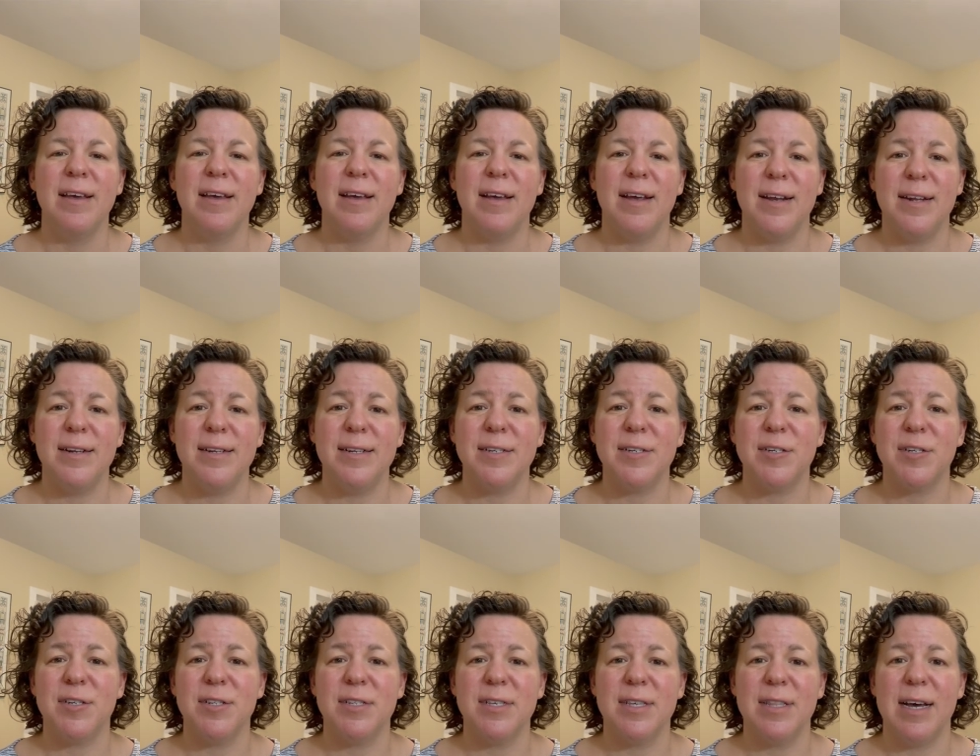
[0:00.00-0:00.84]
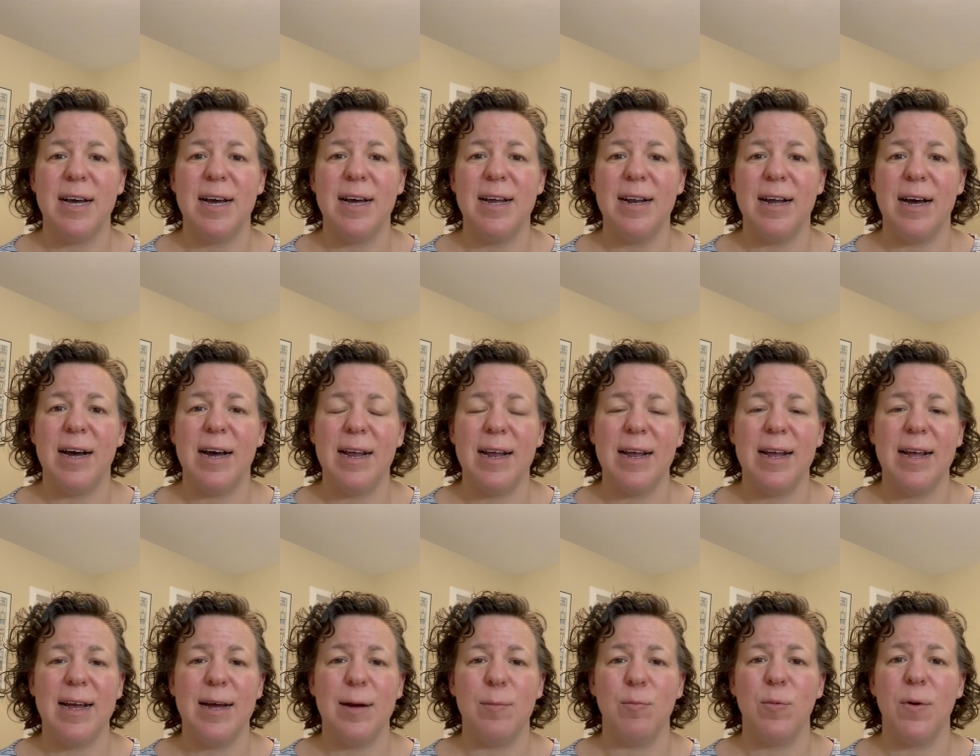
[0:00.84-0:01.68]
In addition to that, I
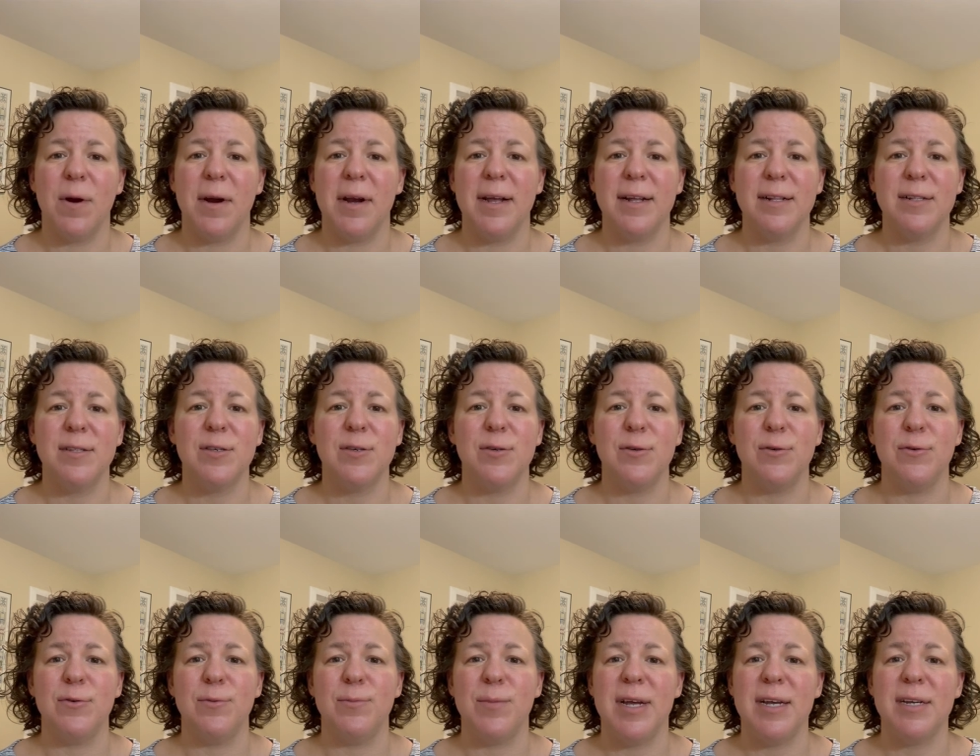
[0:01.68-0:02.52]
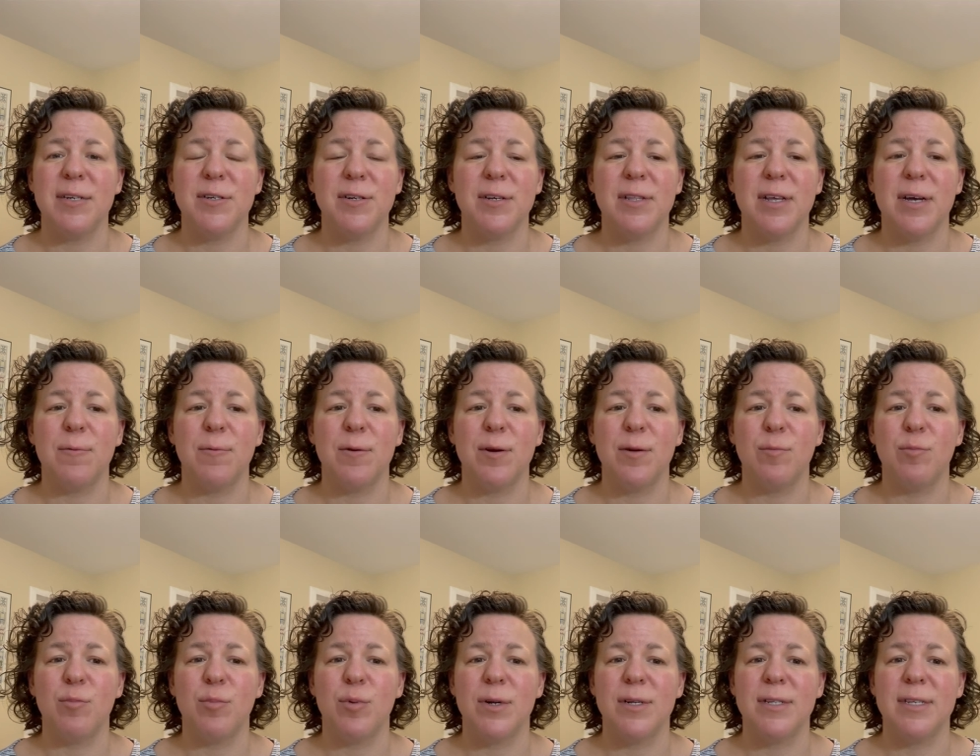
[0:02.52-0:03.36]
am running to make sure that we're
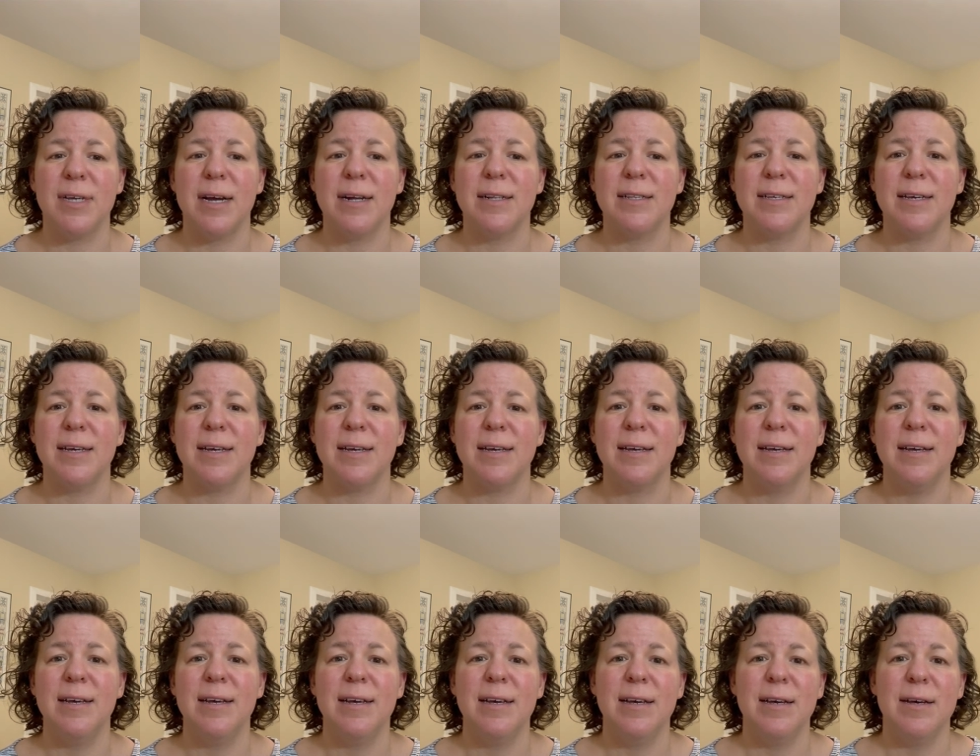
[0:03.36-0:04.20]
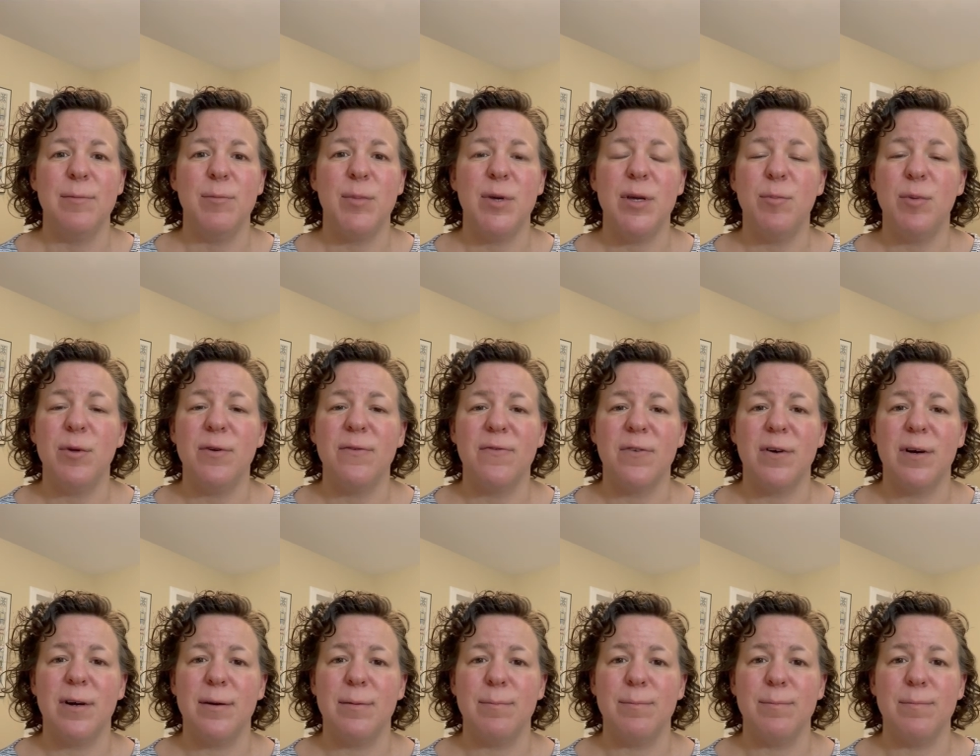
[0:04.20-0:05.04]
protecting people
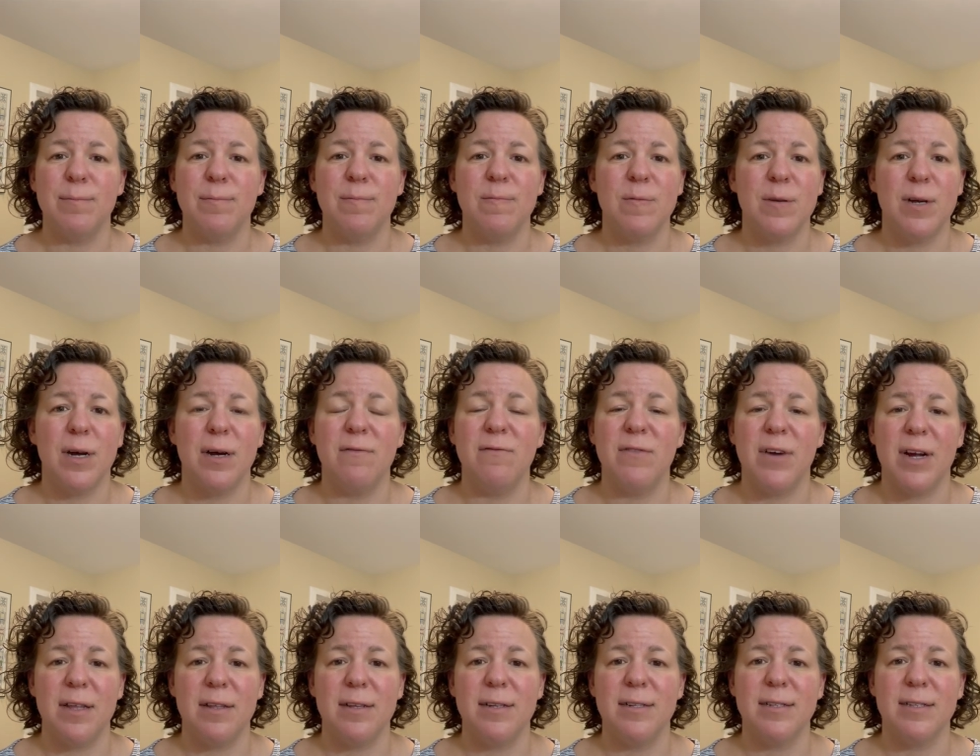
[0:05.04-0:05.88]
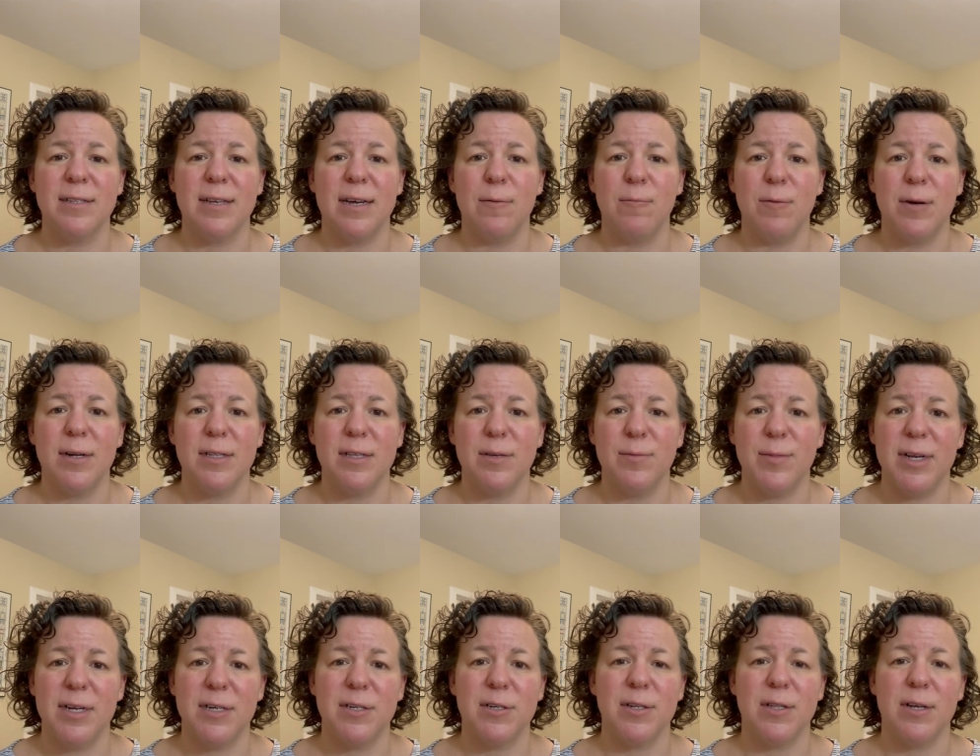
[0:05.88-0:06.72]
from gun violence. I want to
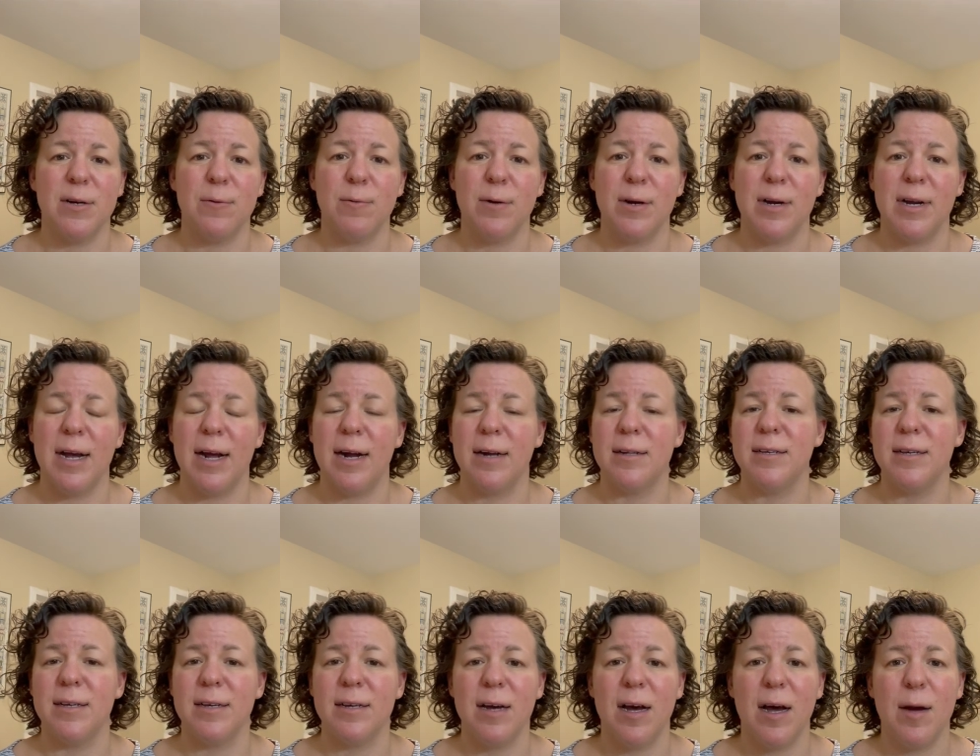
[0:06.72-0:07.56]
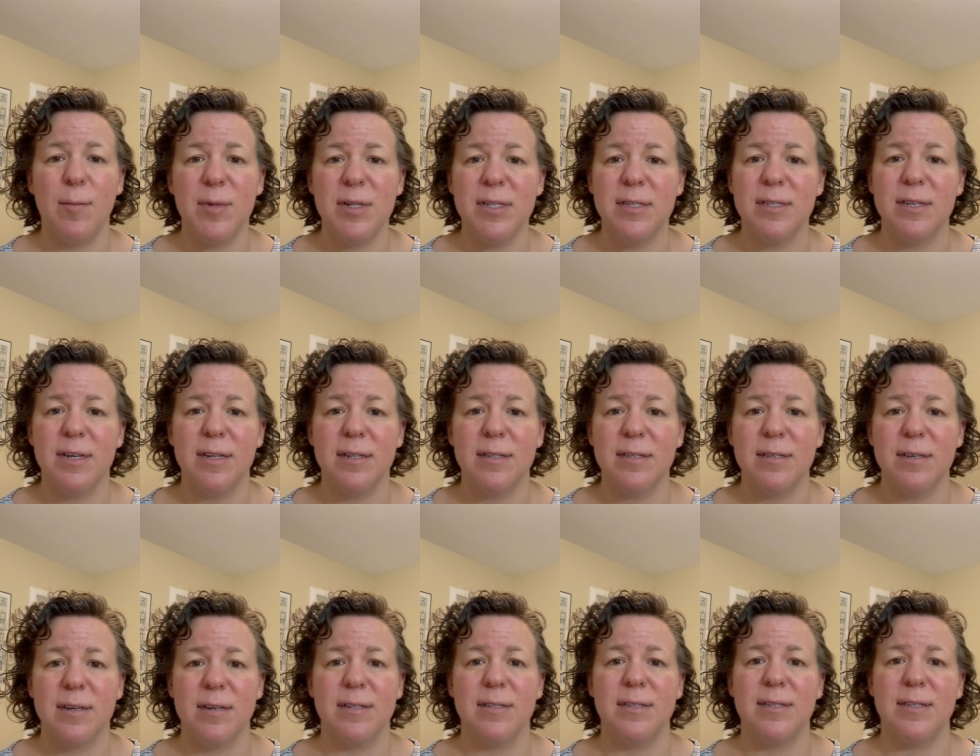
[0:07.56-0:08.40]
make sure that we're enacting common sense
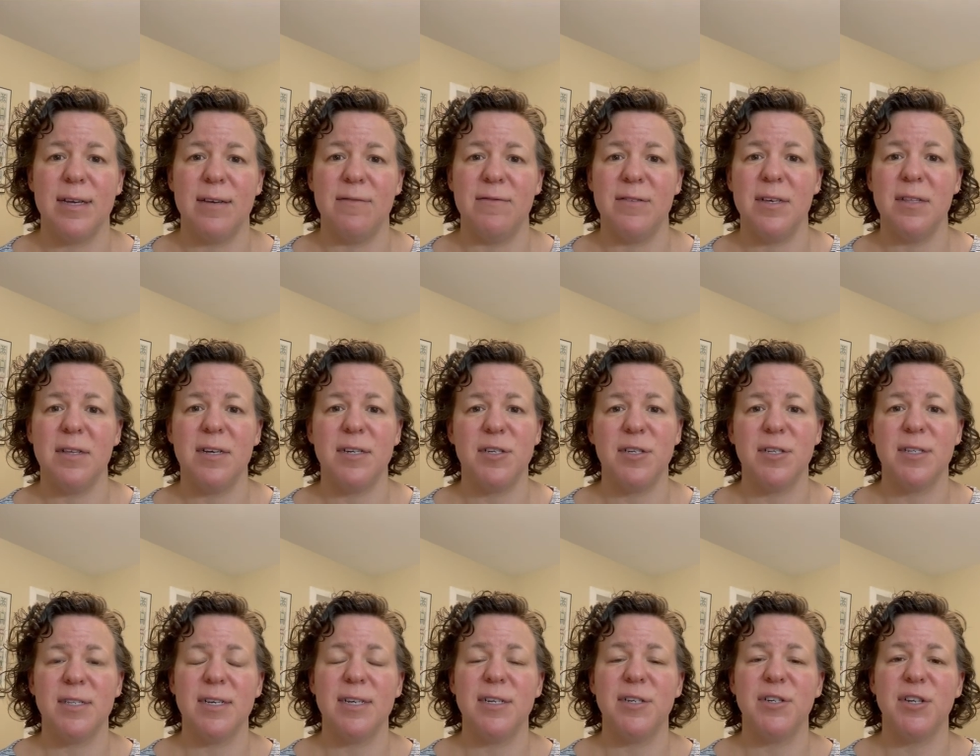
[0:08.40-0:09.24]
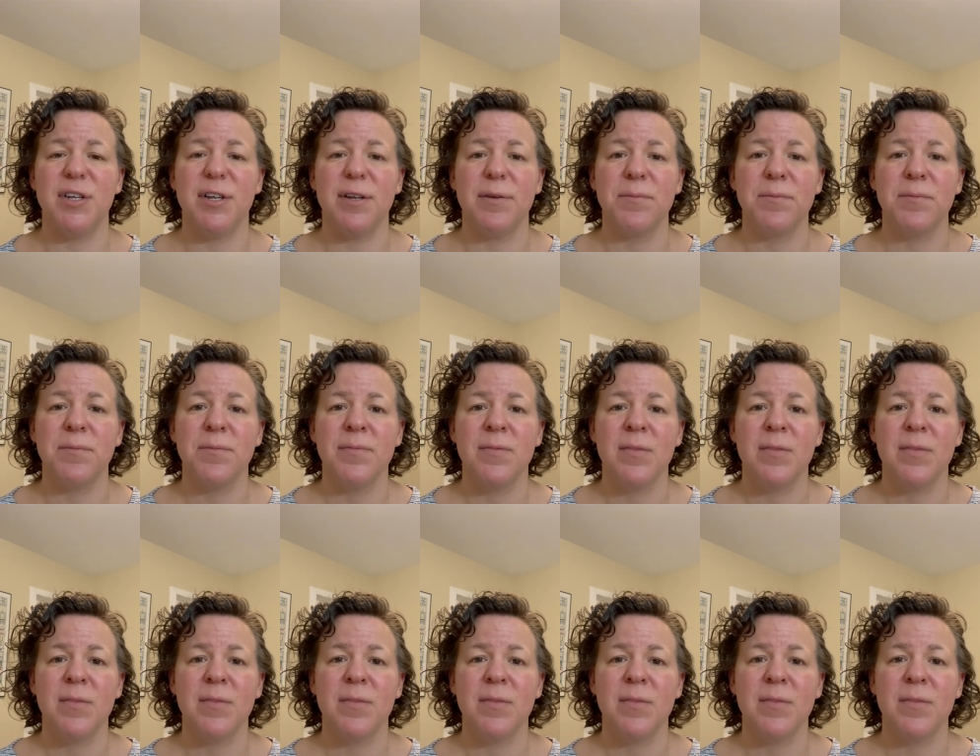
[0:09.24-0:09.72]
gun safety legislation.